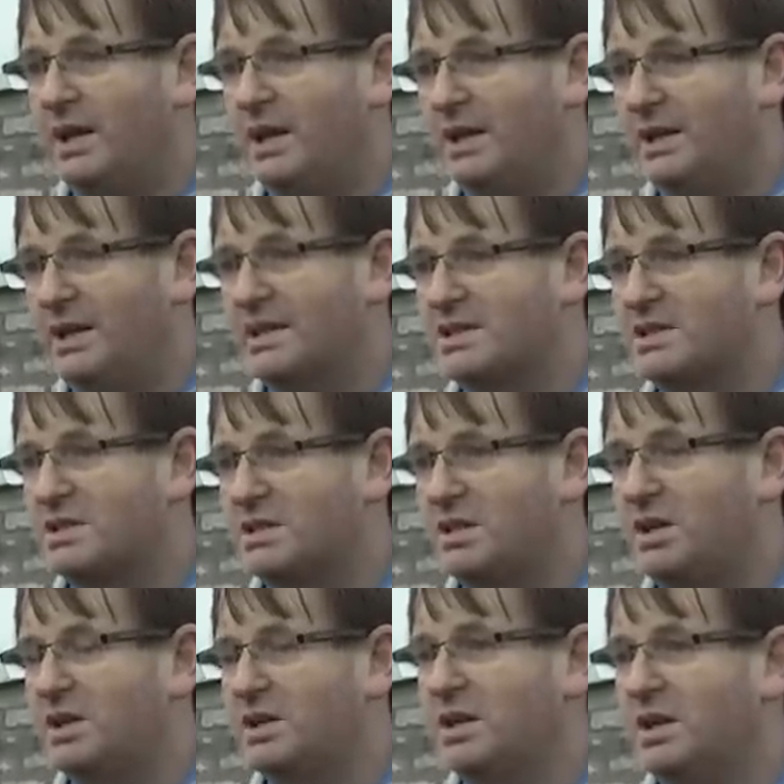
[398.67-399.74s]
and let's
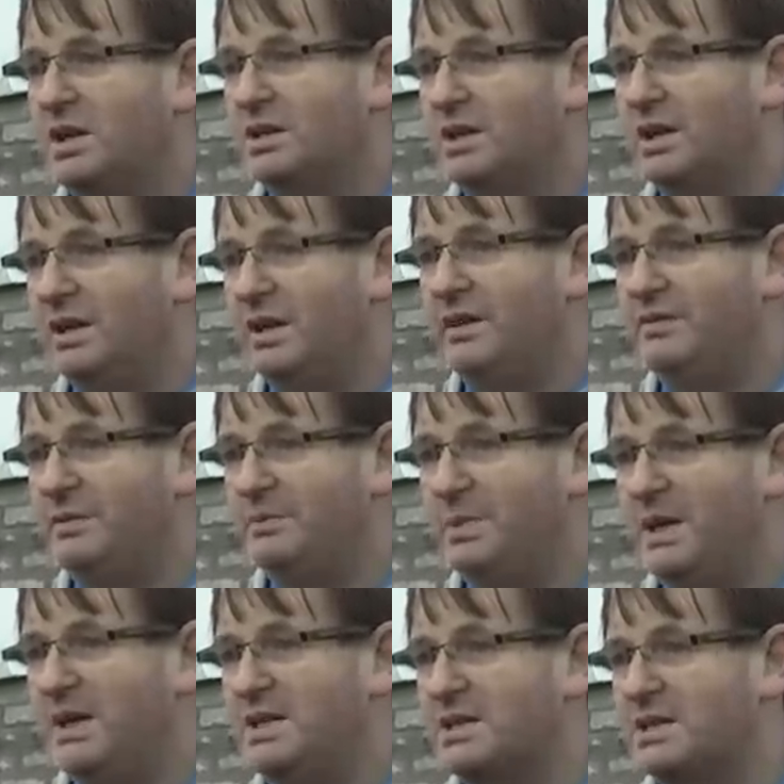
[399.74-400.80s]
start to live in
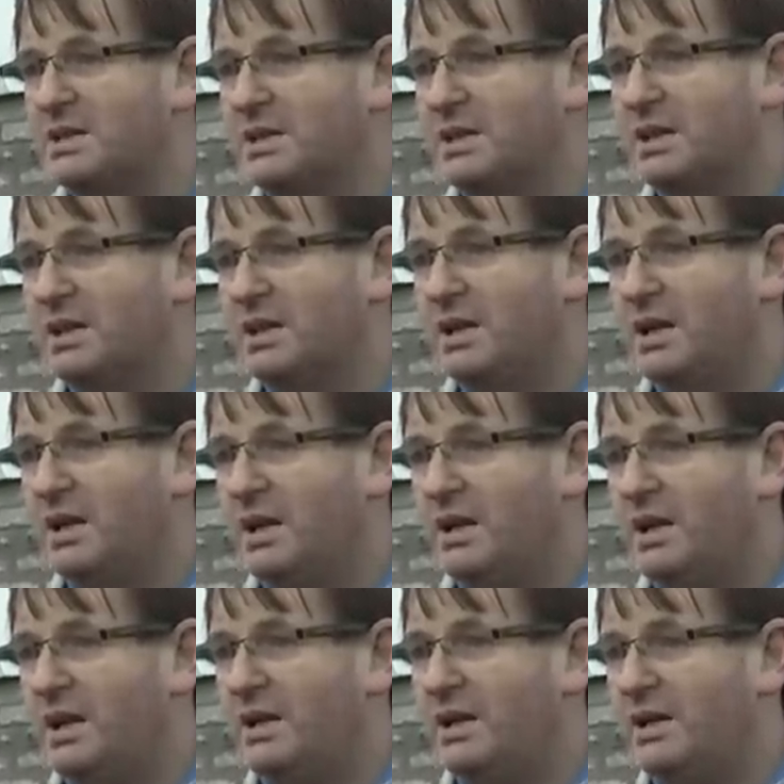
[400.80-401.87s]
peace
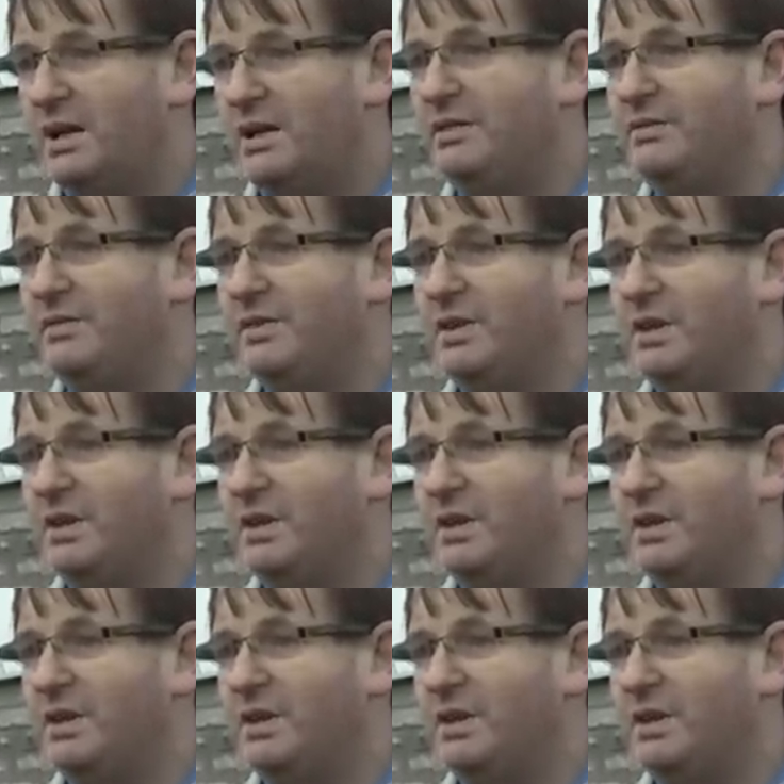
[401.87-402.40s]
and live.